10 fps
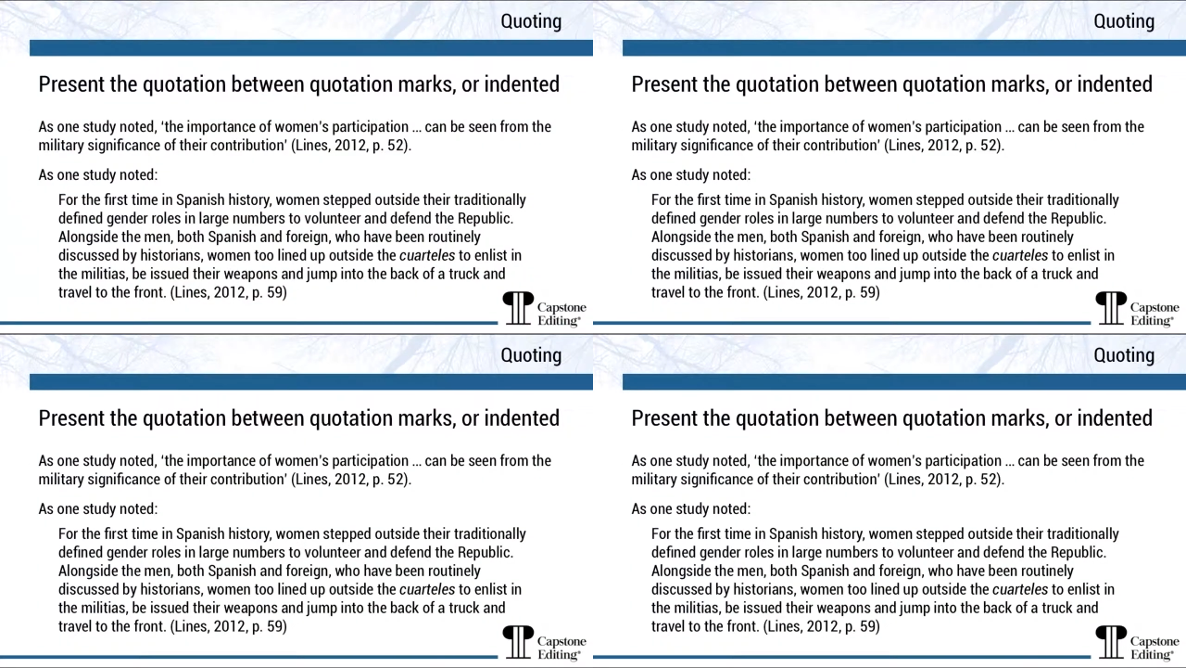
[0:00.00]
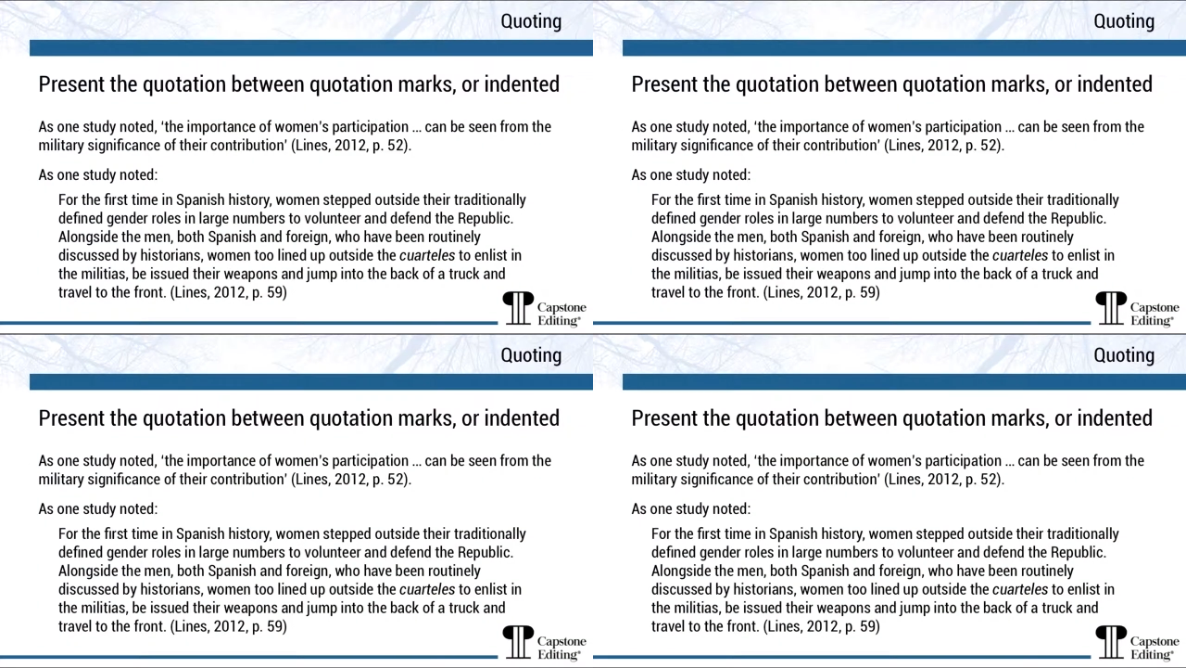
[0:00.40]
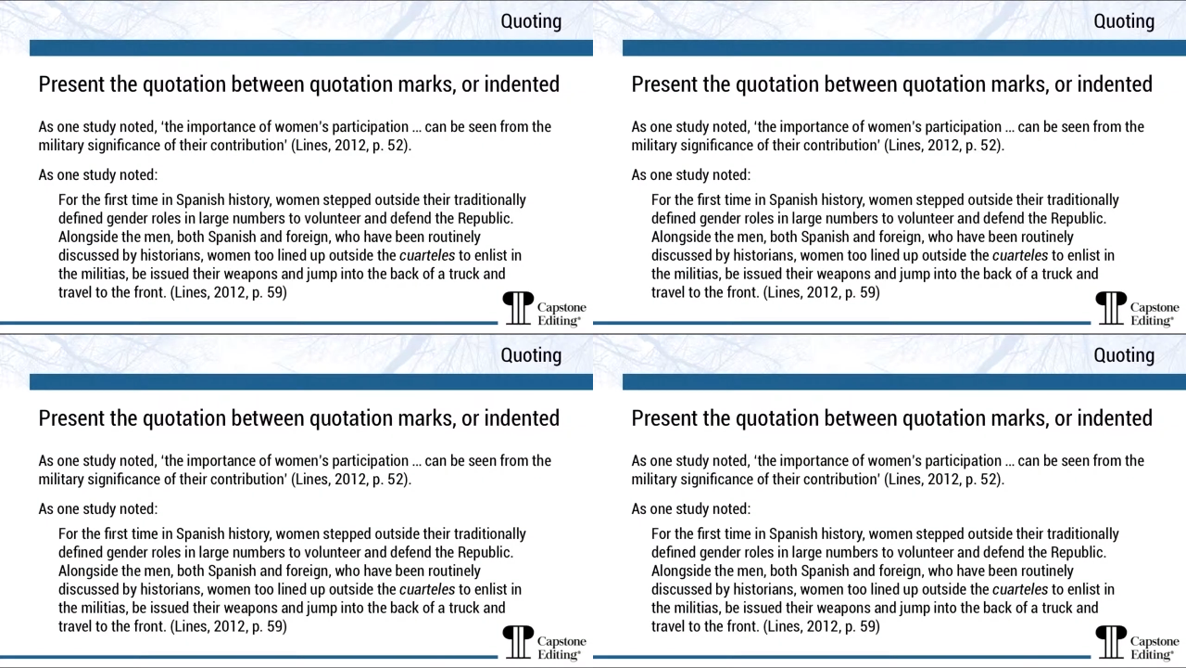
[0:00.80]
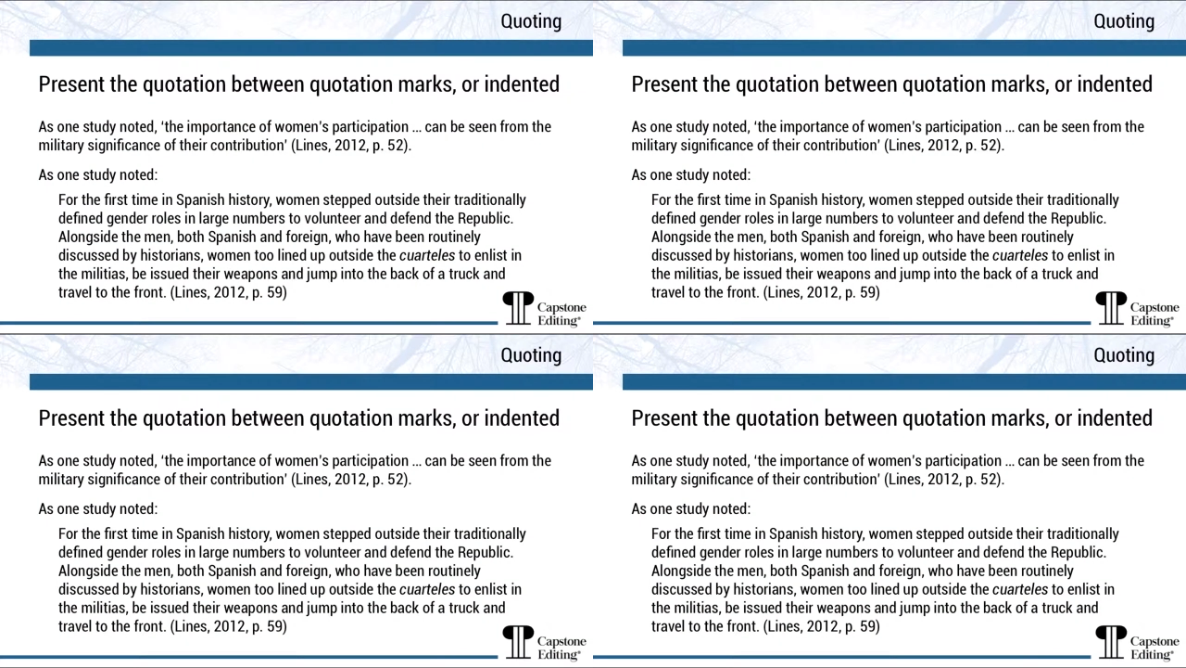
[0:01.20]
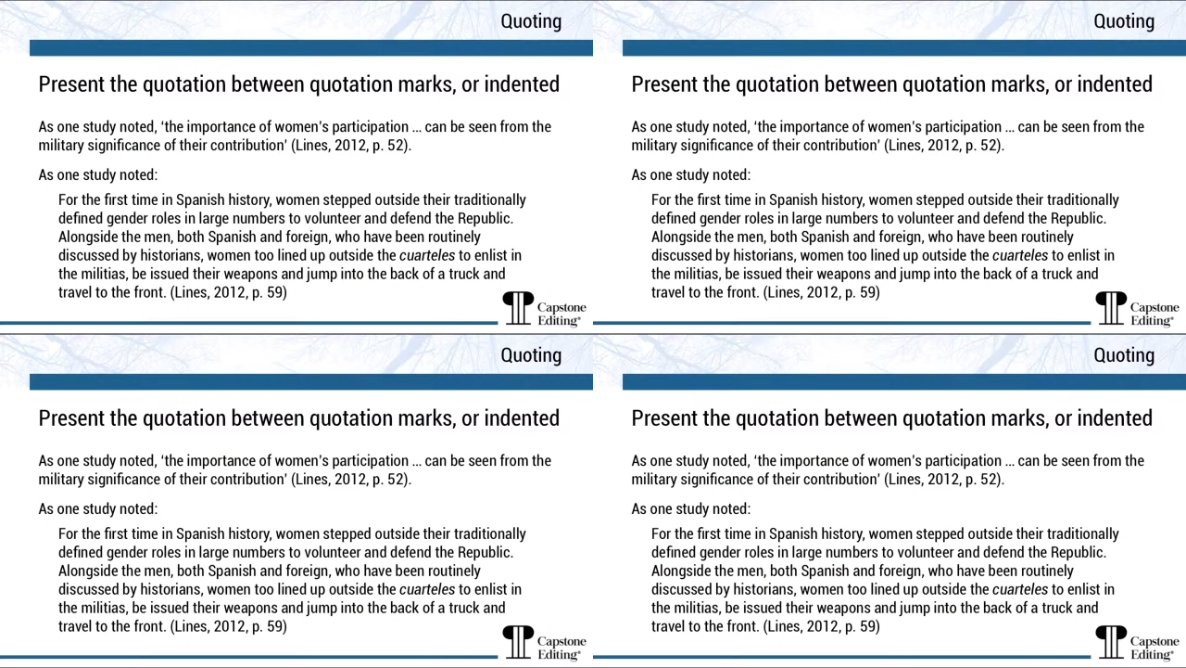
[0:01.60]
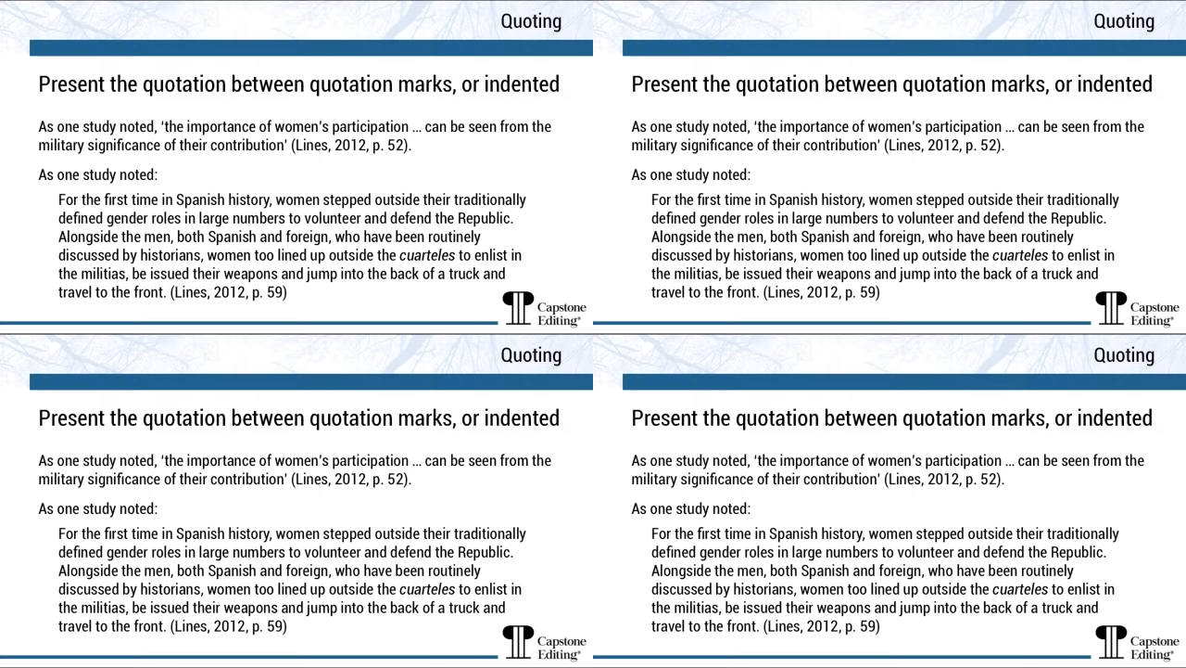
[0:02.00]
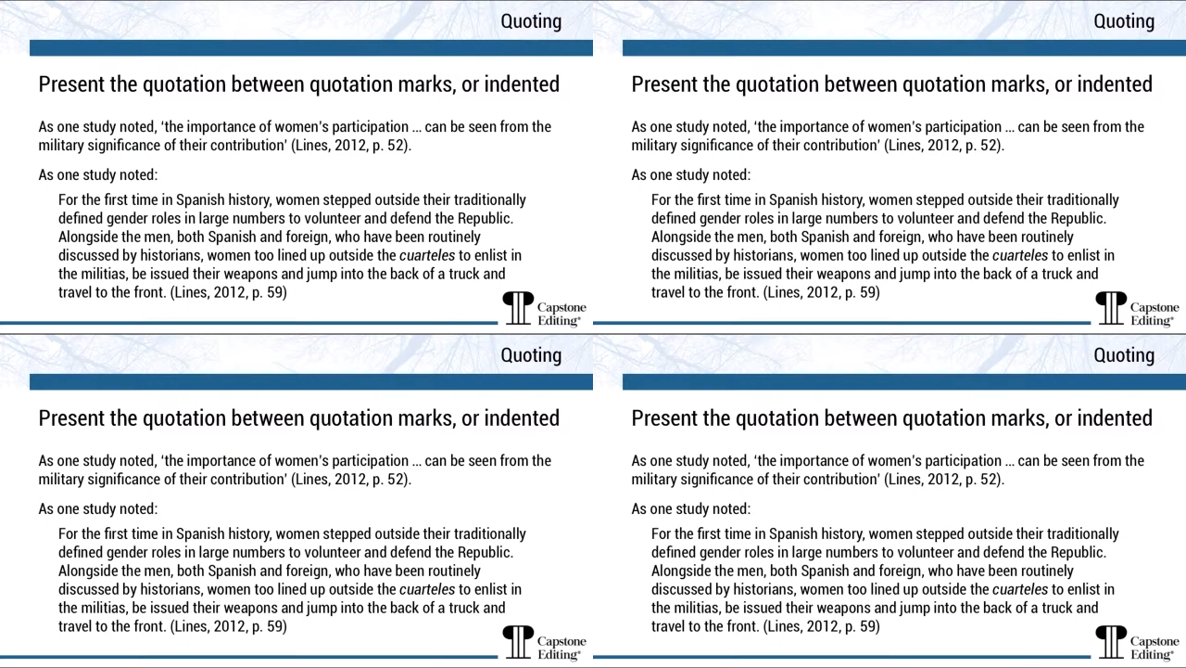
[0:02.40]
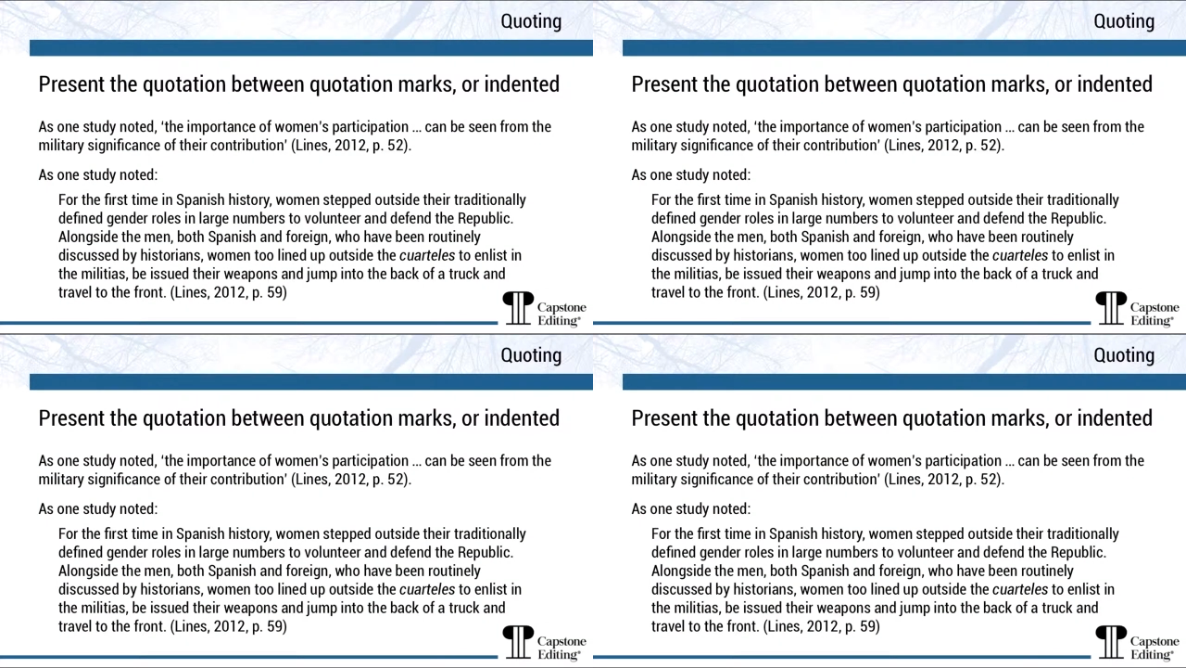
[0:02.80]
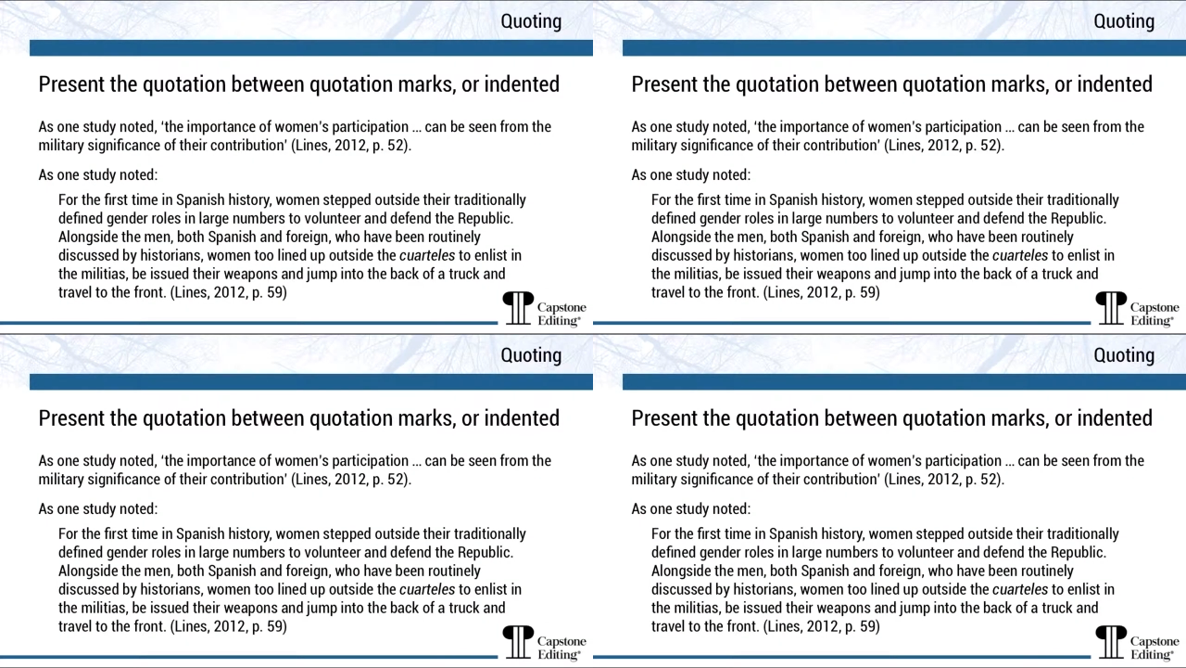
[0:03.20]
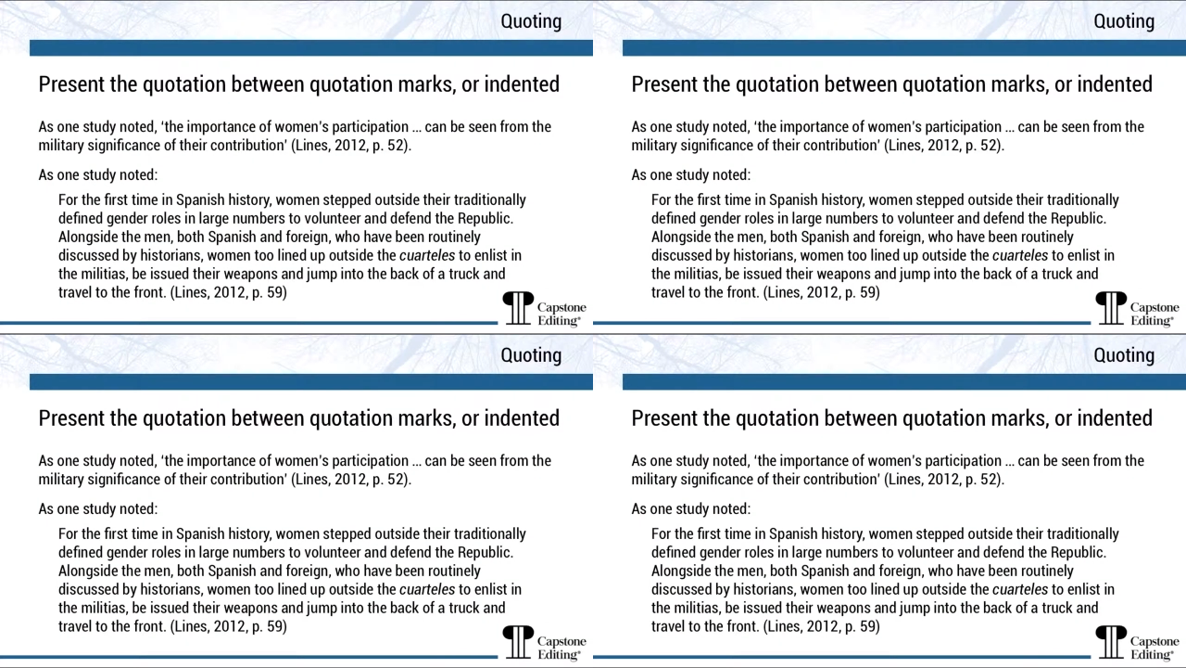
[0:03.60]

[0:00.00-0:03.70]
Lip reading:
[unreadable: no face in view]